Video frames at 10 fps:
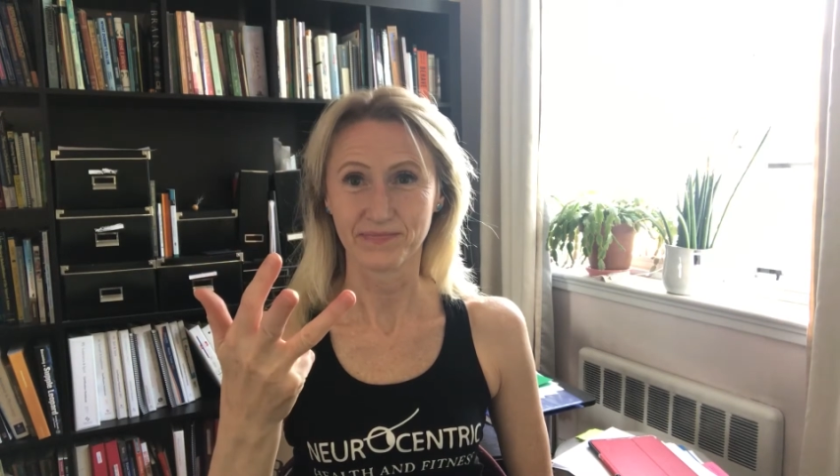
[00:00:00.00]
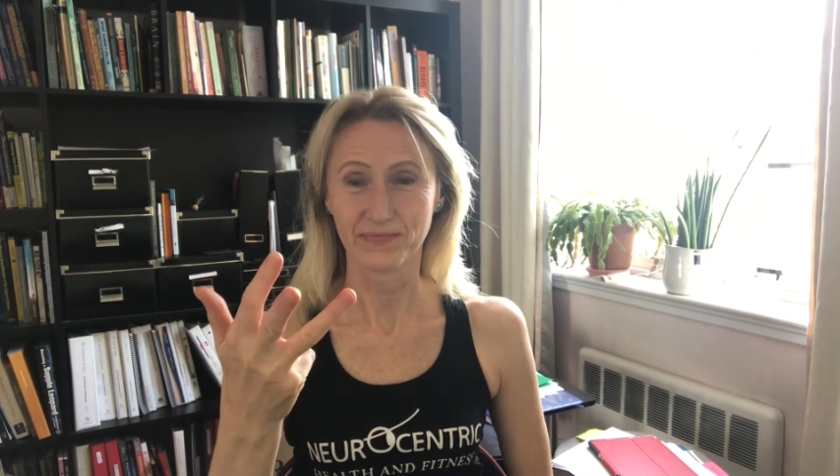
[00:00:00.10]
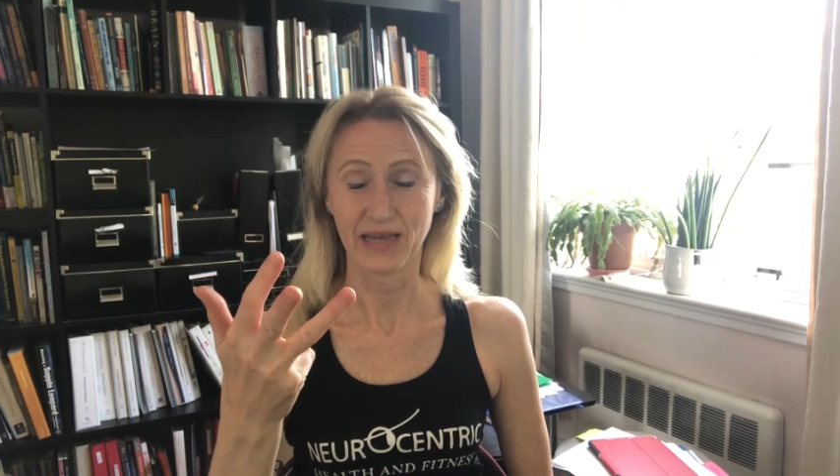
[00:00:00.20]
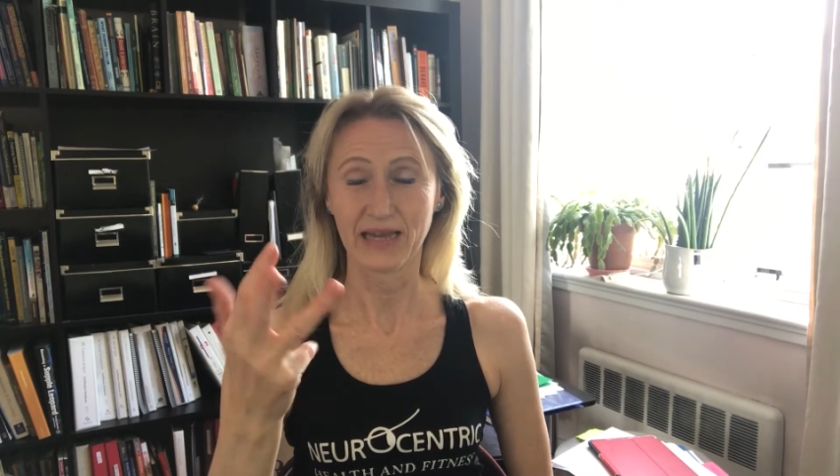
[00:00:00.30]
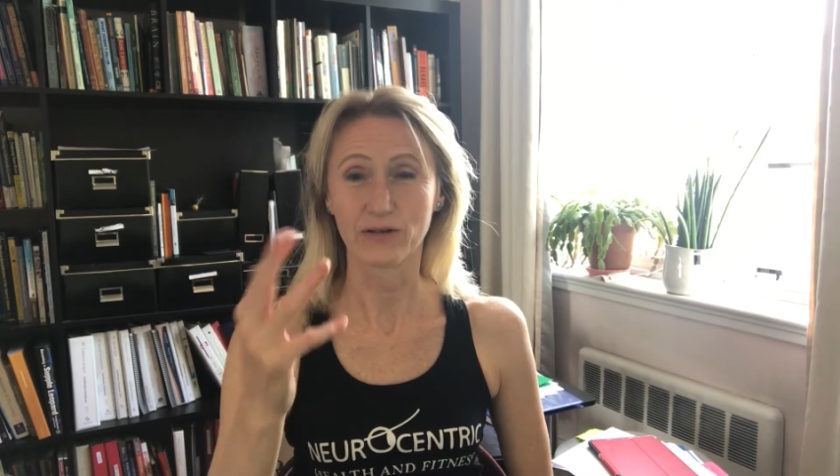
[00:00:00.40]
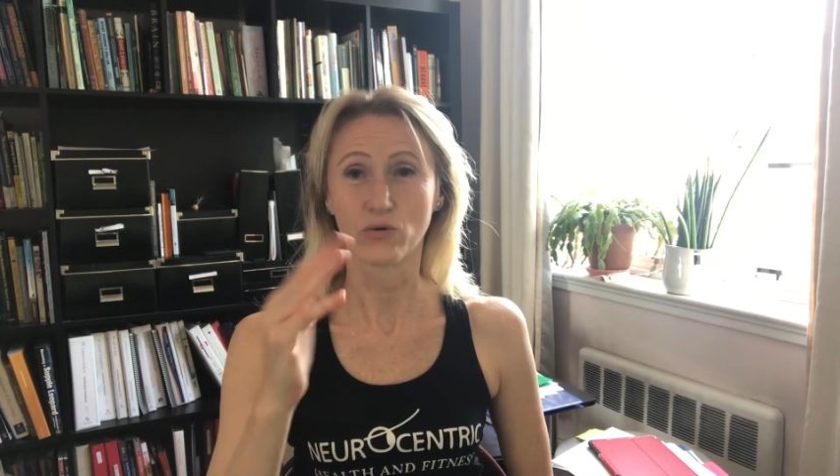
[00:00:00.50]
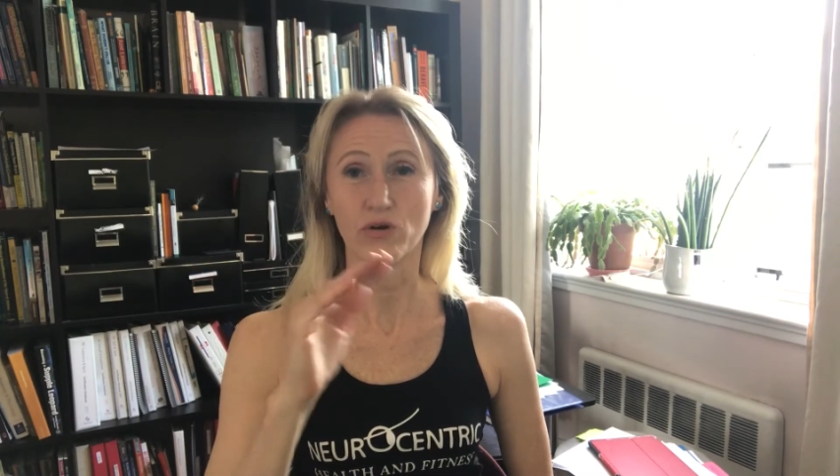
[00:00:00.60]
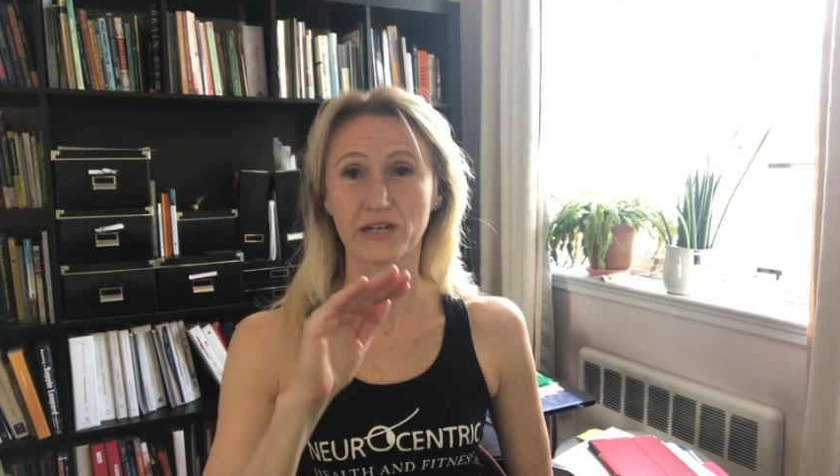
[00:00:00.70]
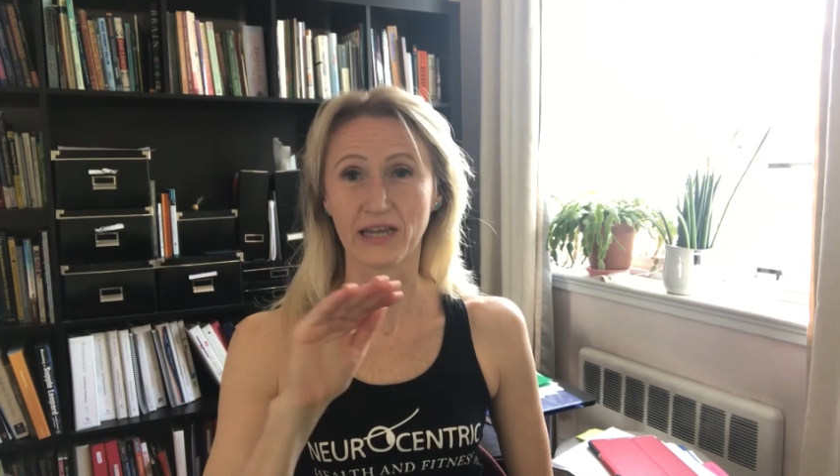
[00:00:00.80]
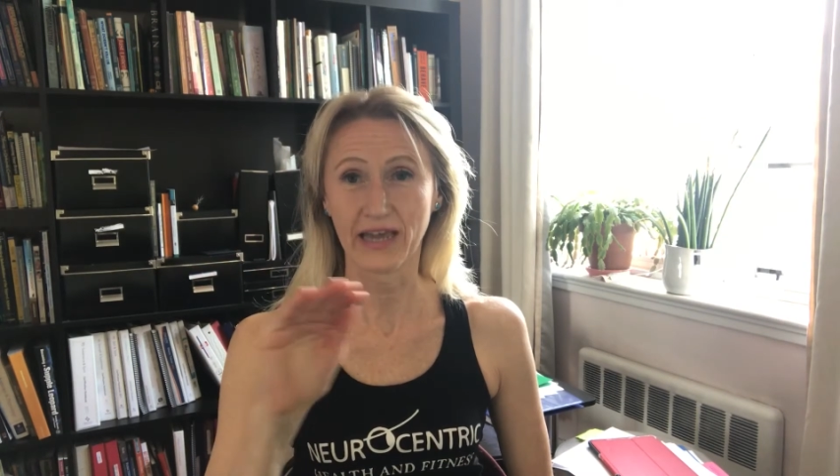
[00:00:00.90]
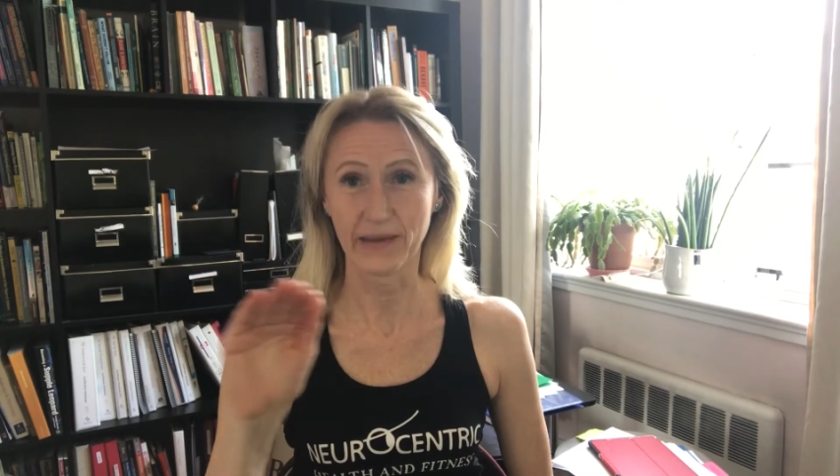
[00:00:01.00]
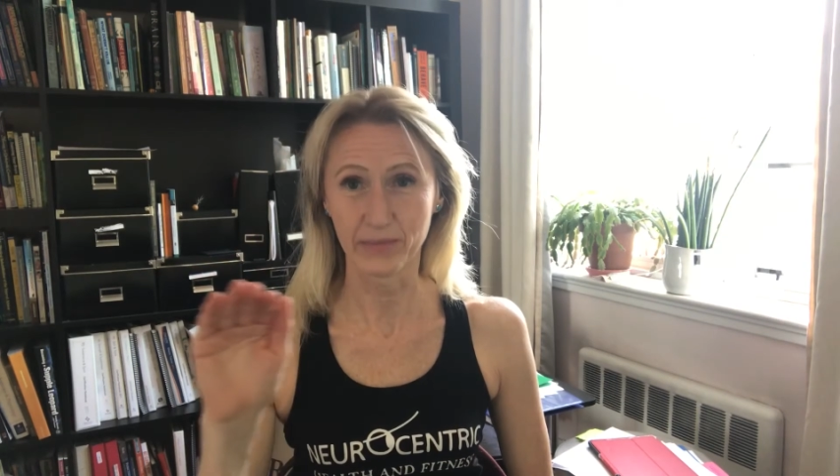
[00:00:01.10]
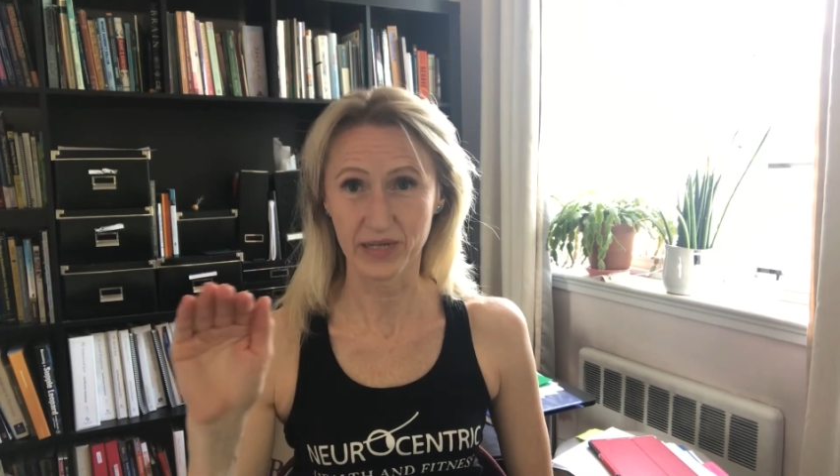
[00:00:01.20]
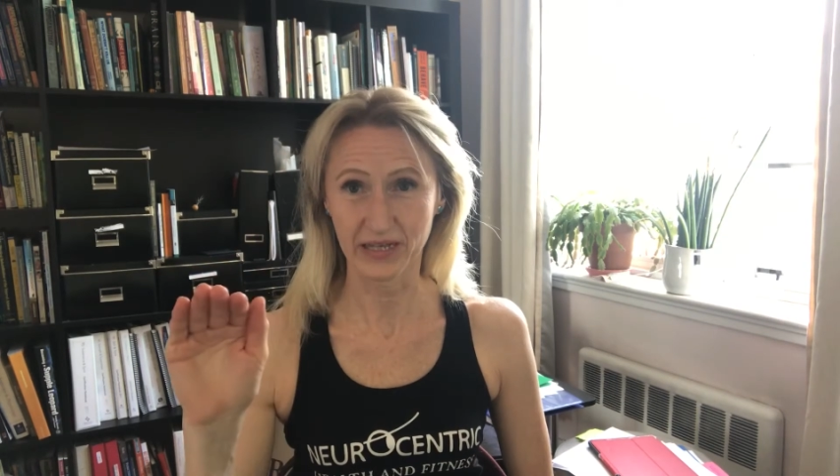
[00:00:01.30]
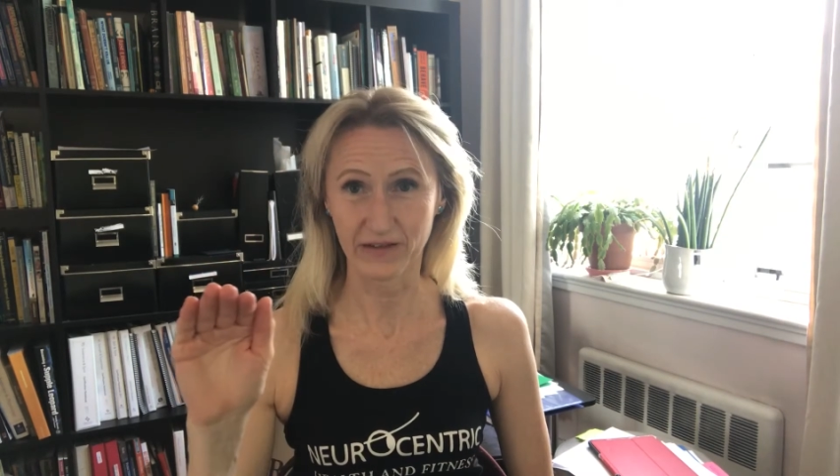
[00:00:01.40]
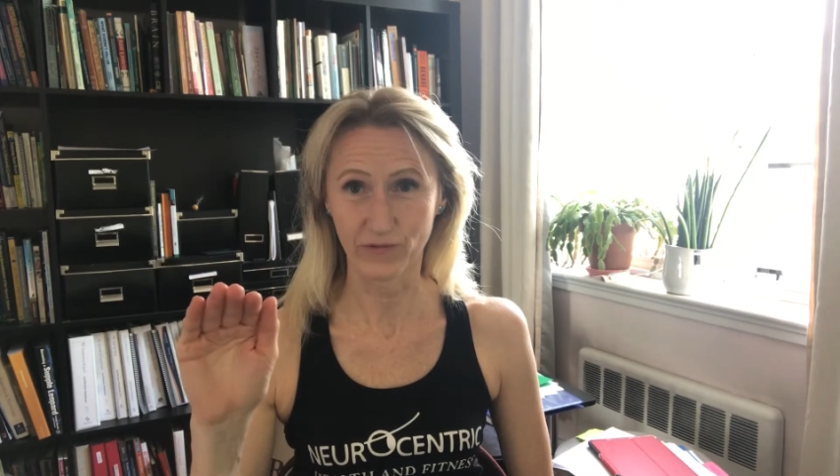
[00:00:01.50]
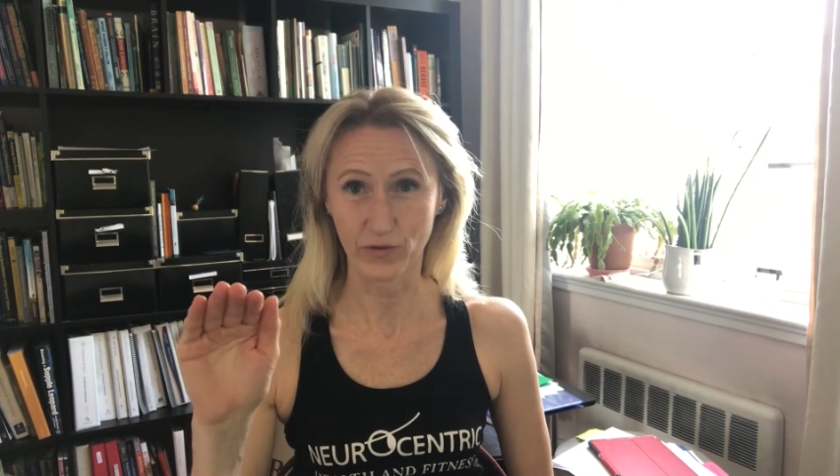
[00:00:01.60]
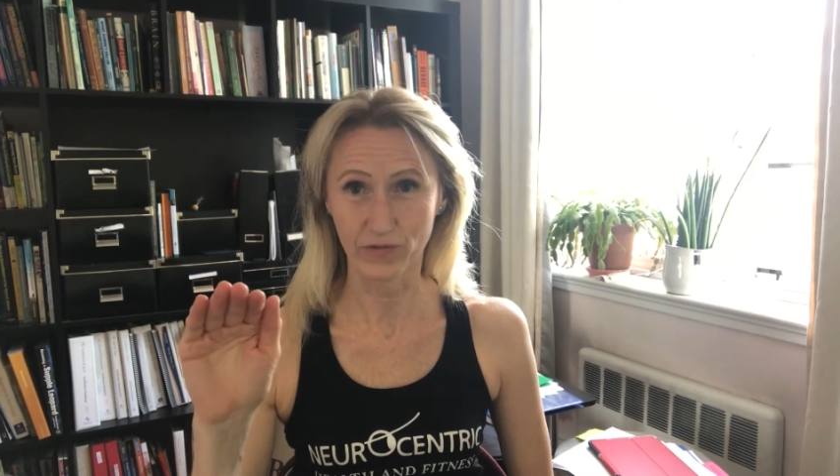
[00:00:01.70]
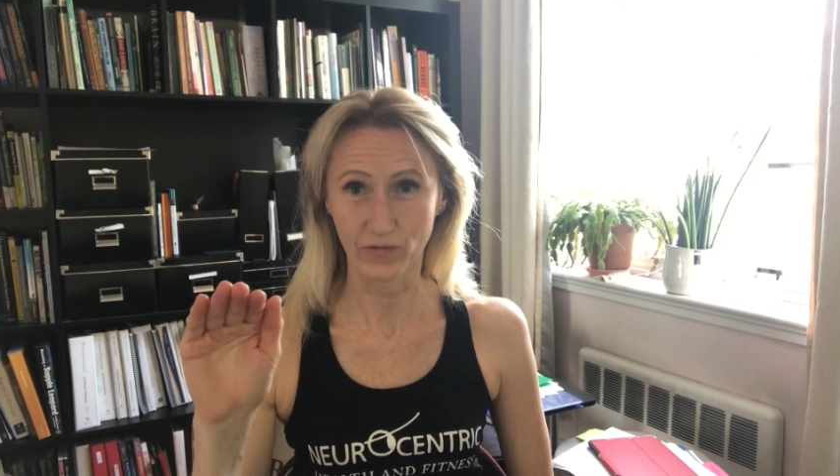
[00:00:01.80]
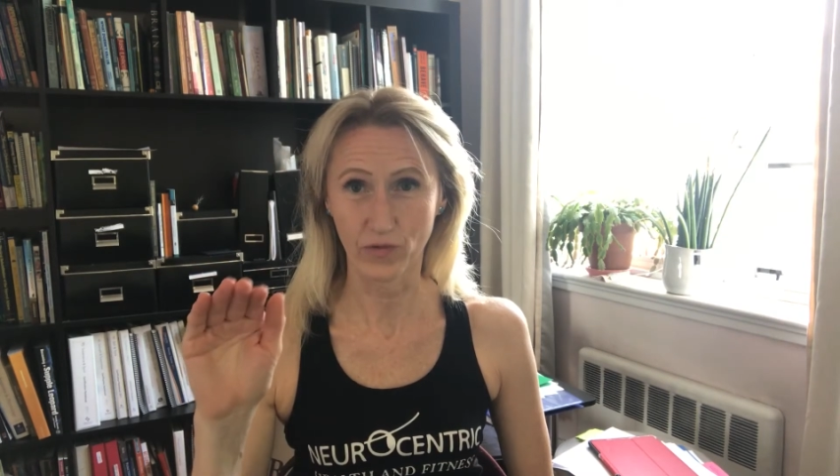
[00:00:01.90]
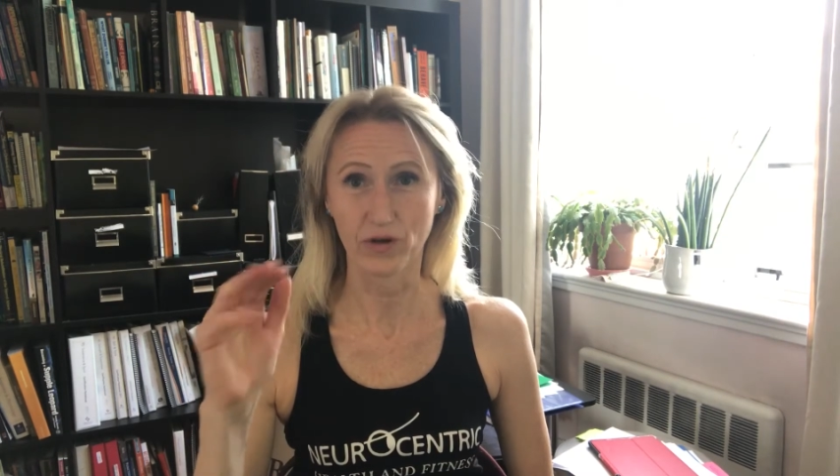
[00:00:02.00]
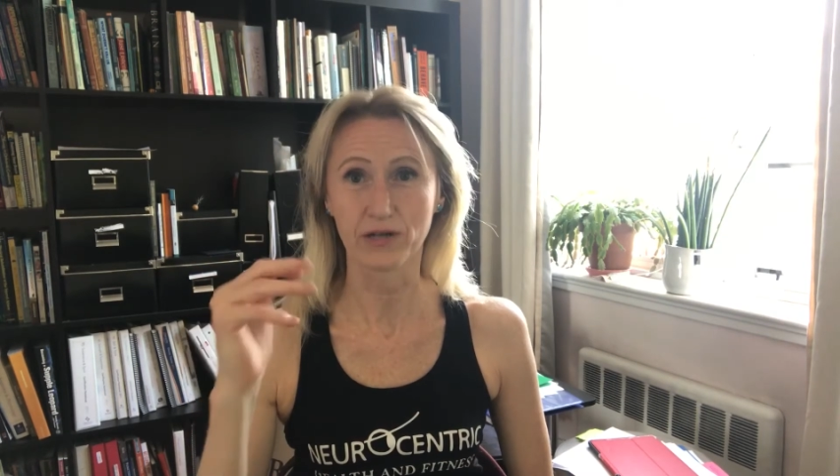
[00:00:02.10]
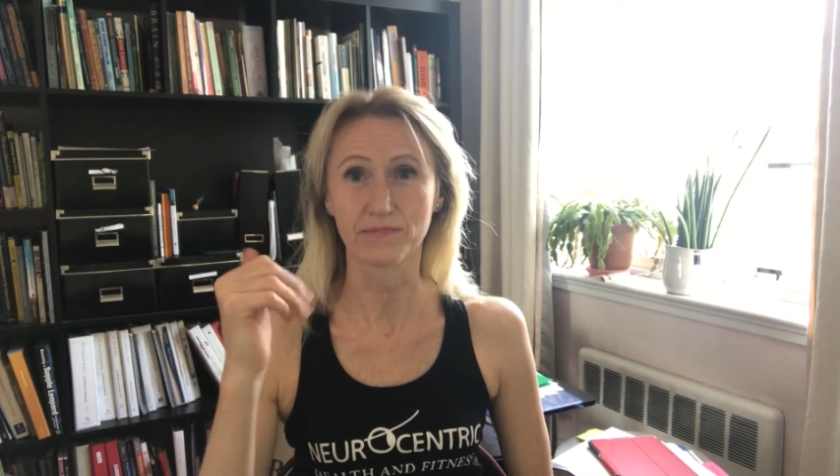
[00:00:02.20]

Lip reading: And hold the empty for 4.